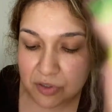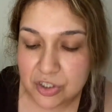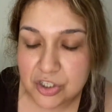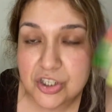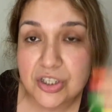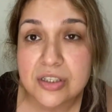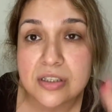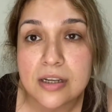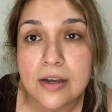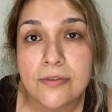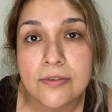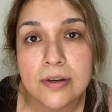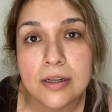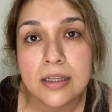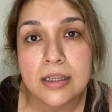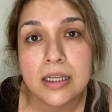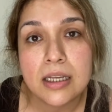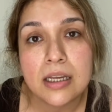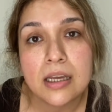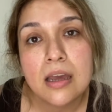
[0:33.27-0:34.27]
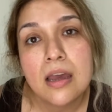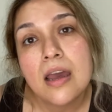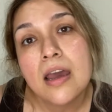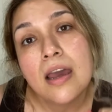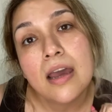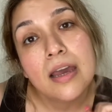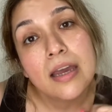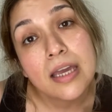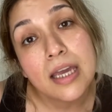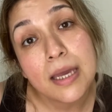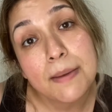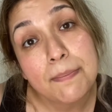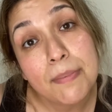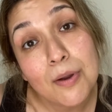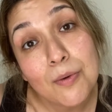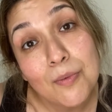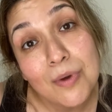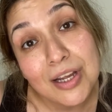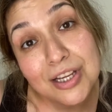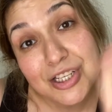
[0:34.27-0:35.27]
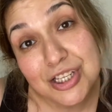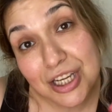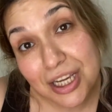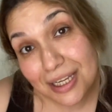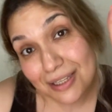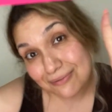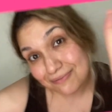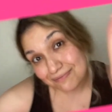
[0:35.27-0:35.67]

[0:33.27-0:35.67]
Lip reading: Just definitely keep on watching.